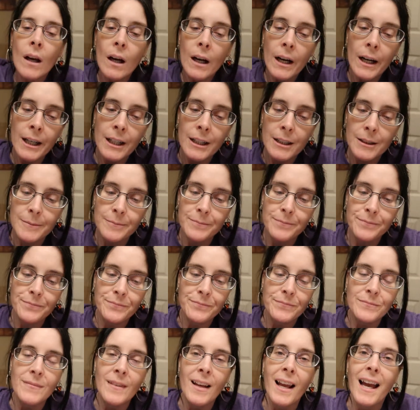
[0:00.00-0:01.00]

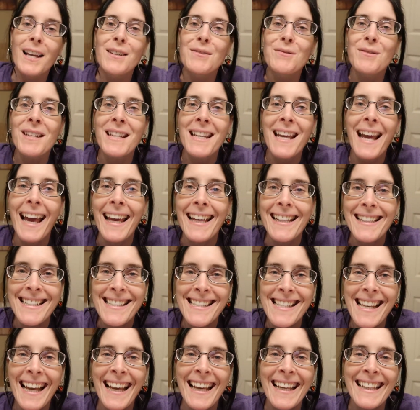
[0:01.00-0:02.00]
And he
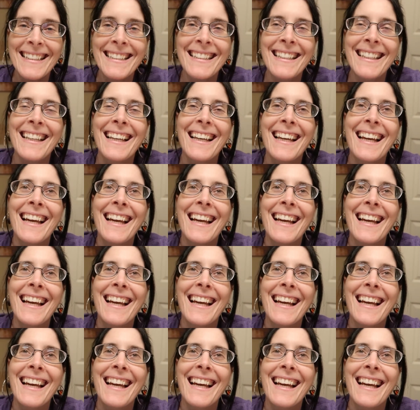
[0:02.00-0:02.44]
hates it.